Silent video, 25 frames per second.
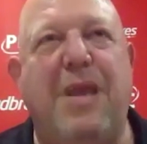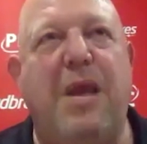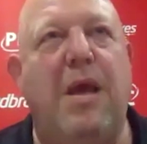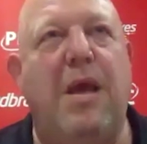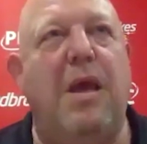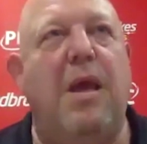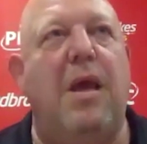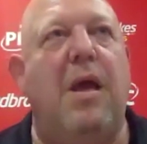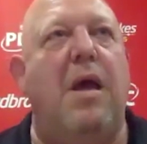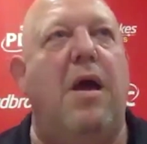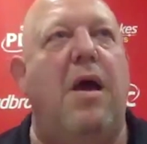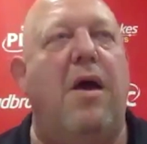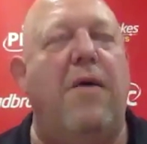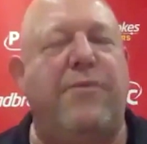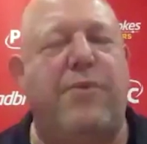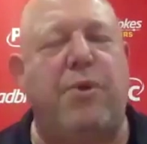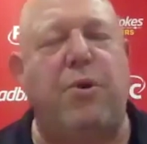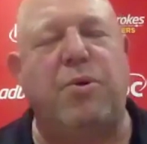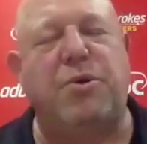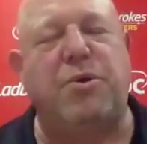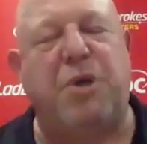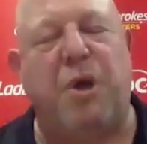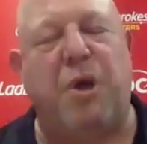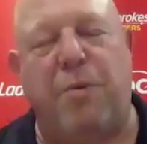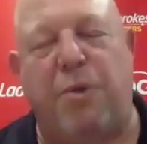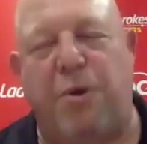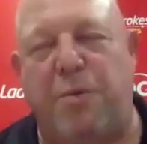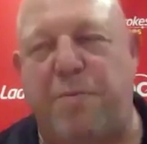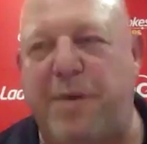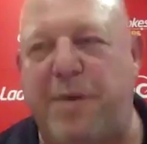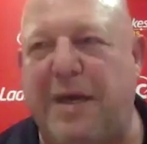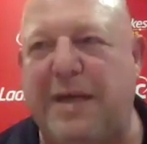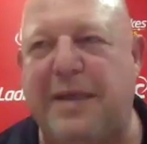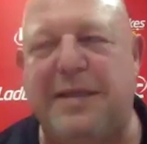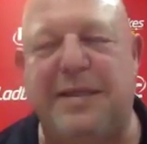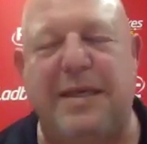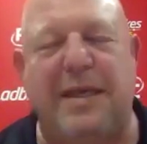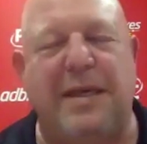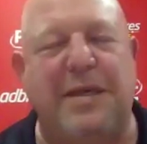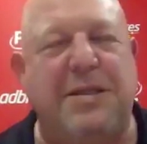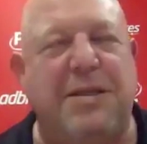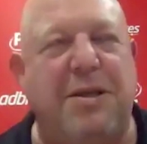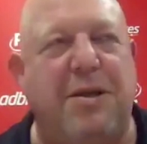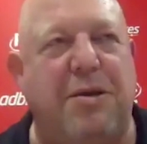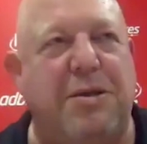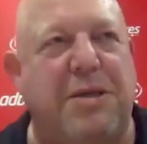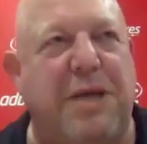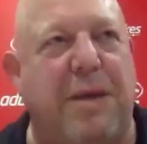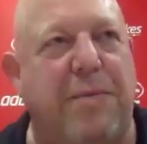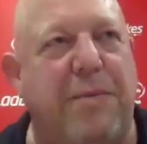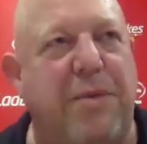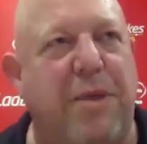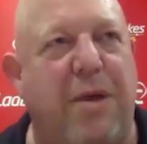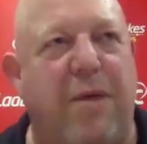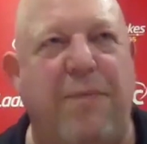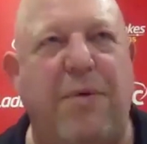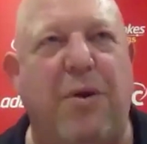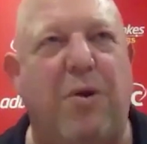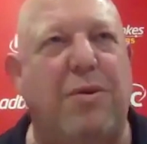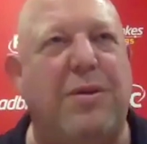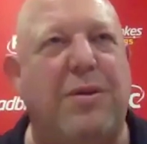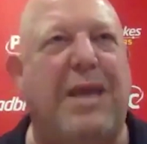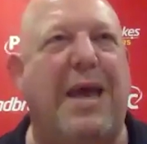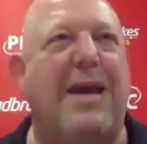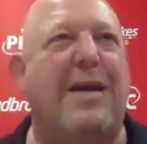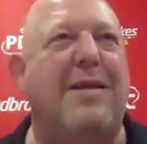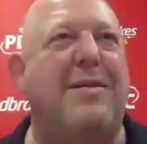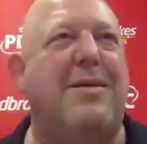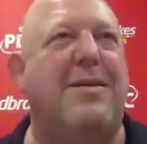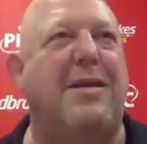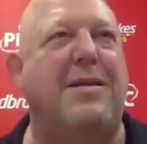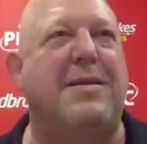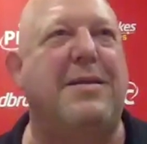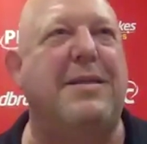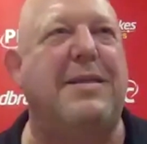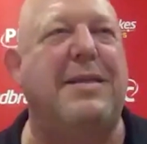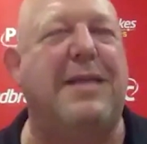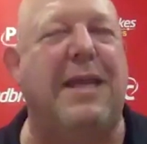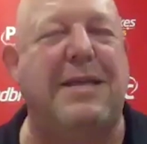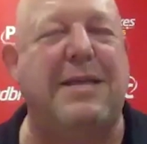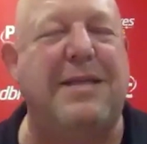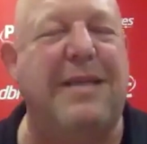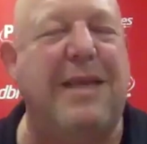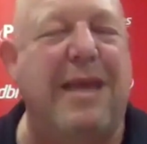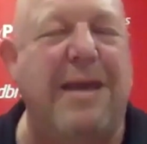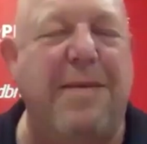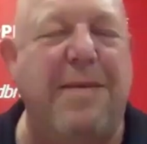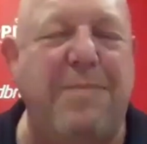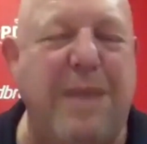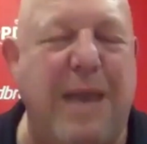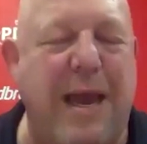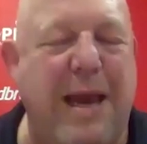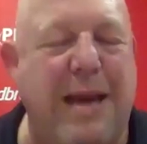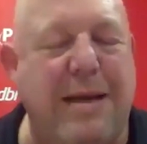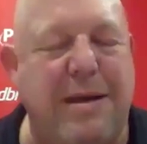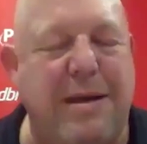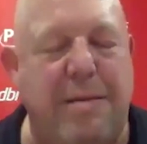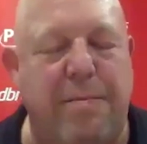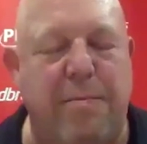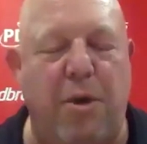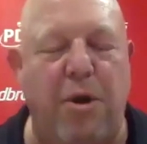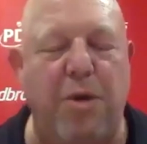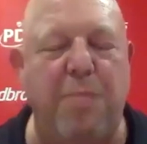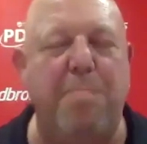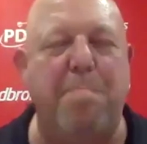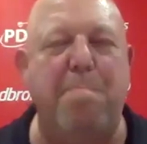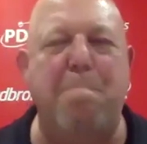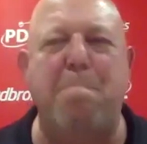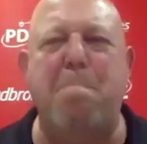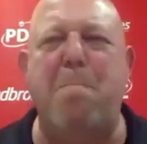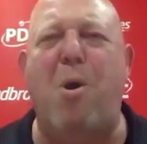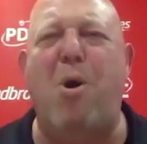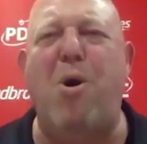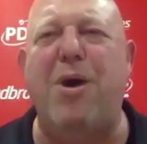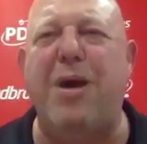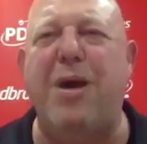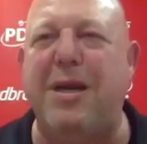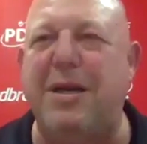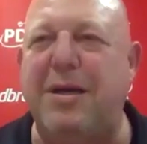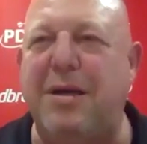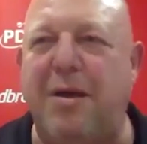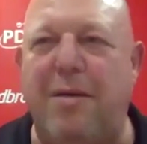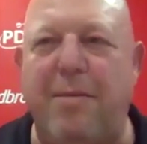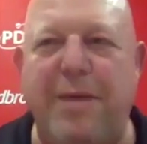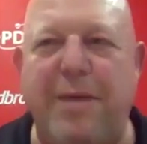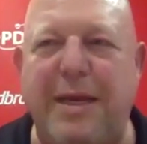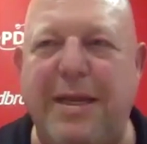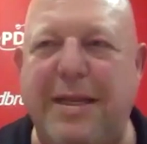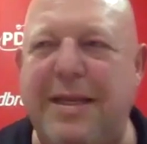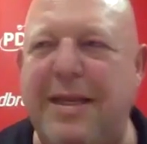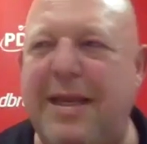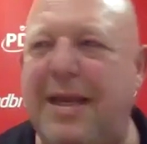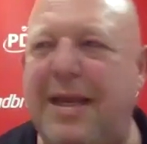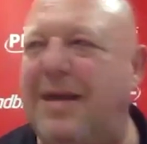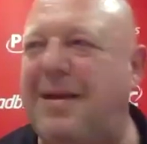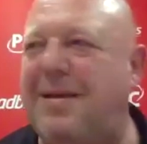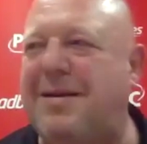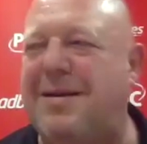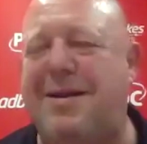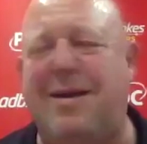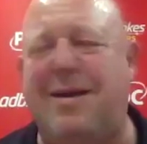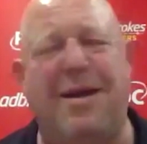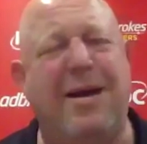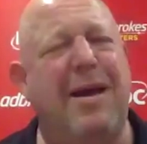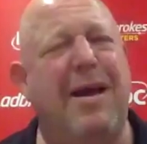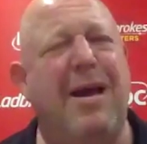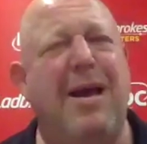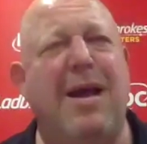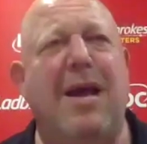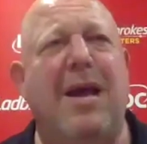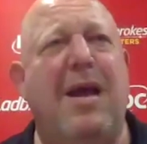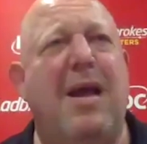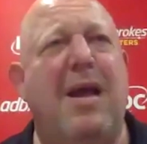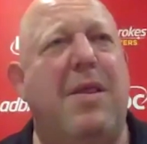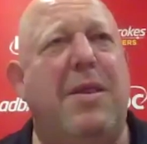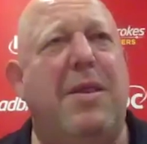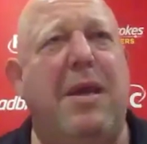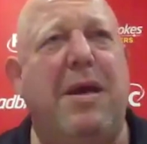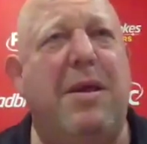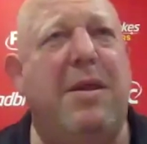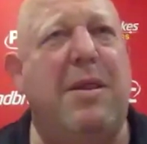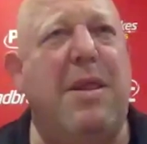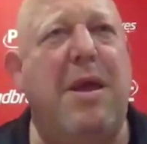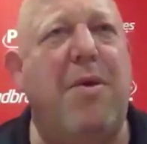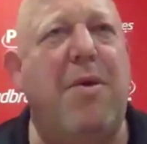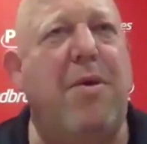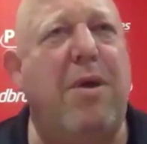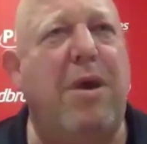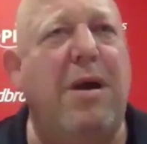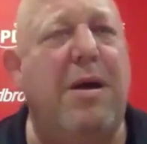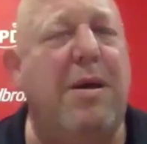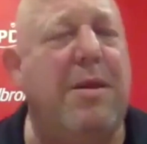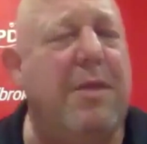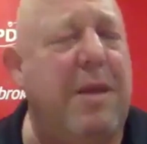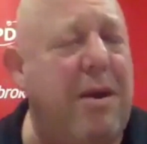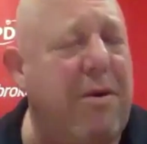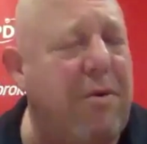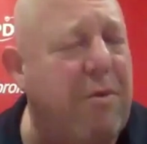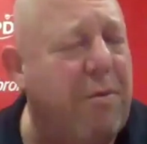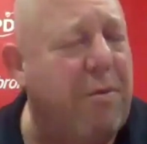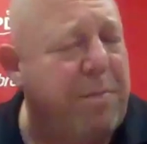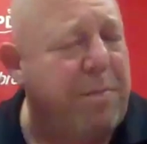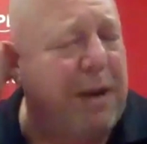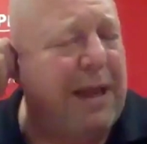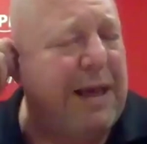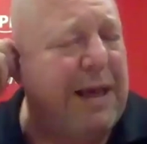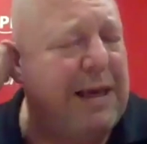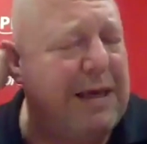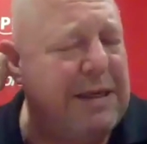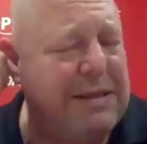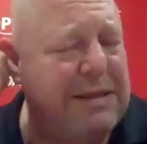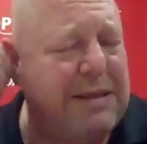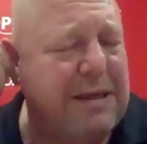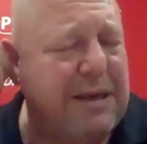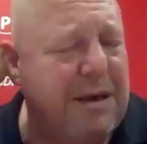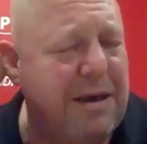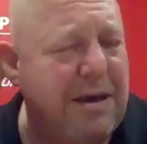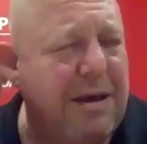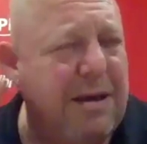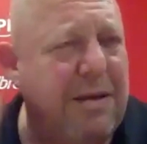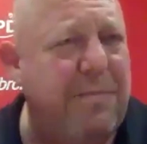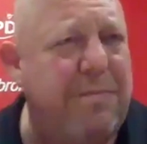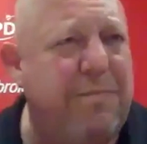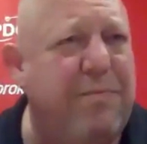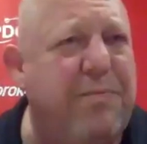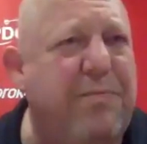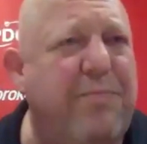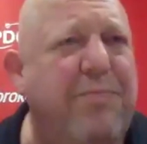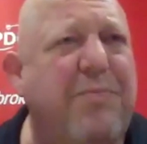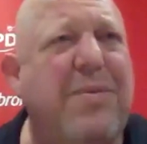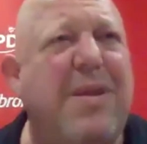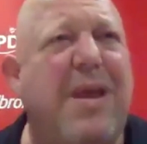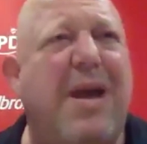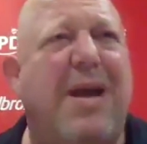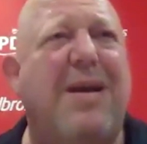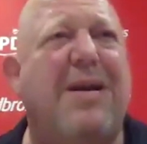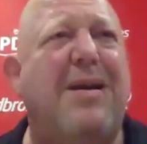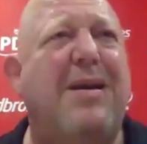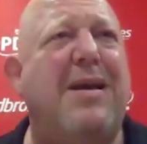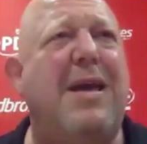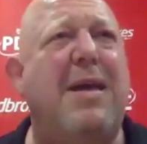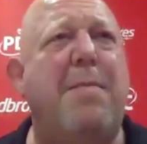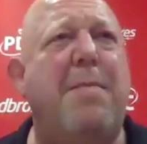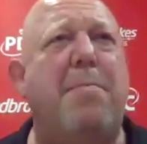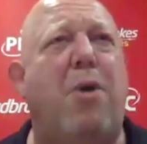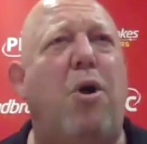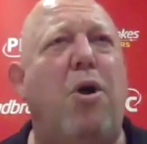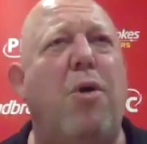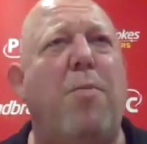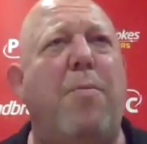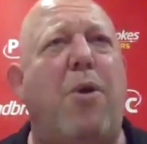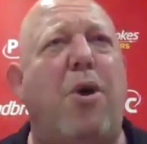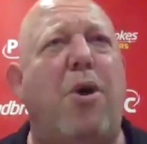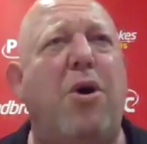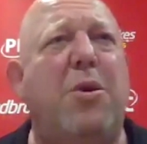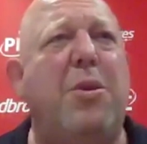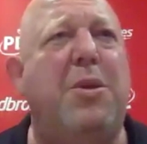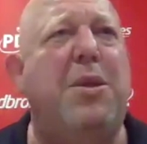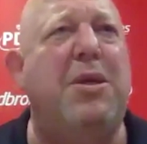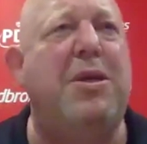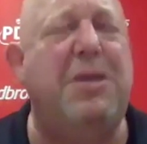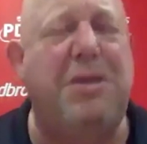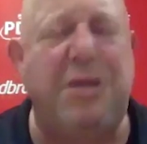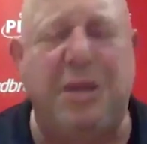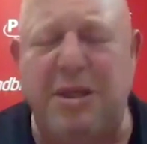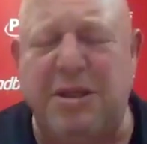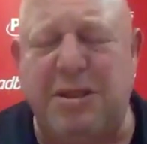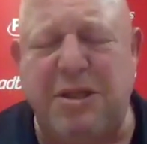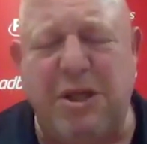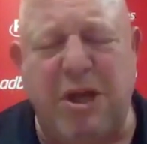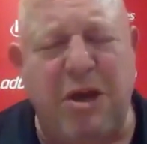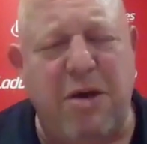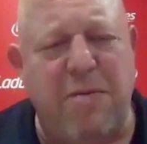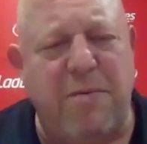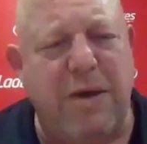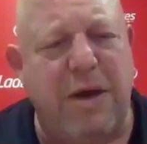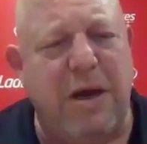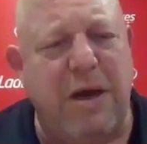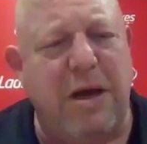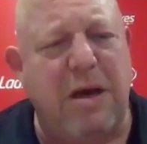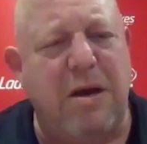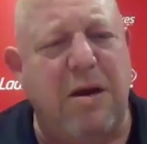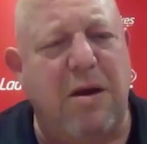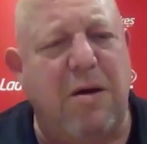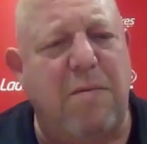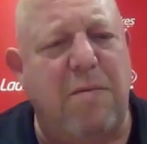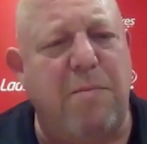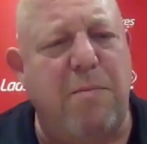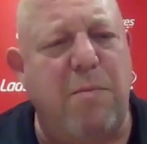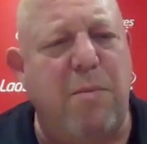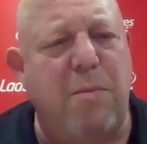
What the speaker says: Of course I would, but it's not something I've looked at. Doesn't even enter my mind. I mean, there are players that are, in my mind, that deserve it a lot